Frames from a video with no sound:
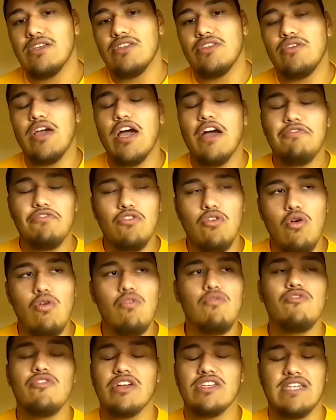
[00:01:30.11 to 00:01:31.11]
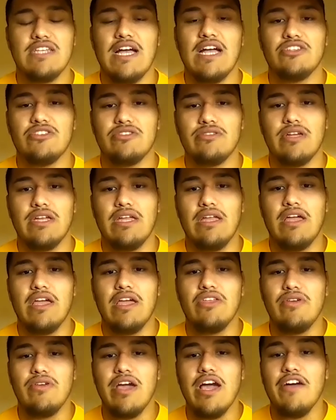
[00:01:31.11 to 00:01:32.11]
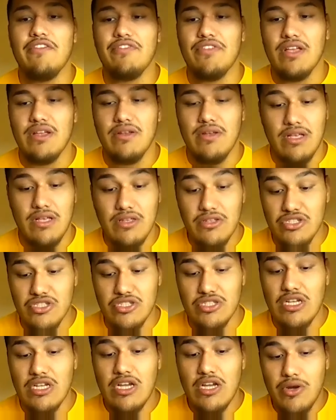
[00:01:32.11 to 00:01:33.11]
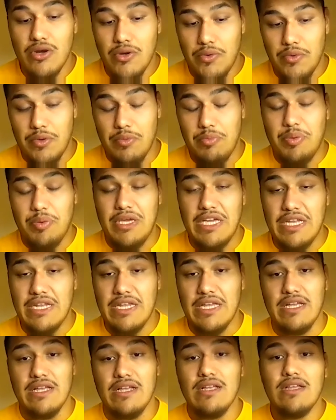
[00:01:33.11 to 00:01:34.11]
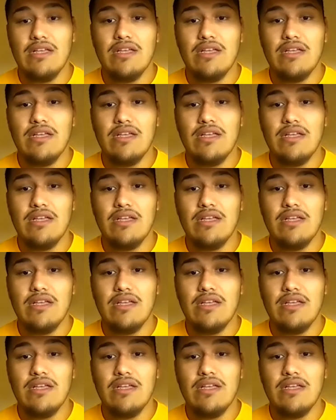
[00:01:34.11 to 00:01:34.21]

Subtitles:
you have to over exaggerate and you have to just repeat it.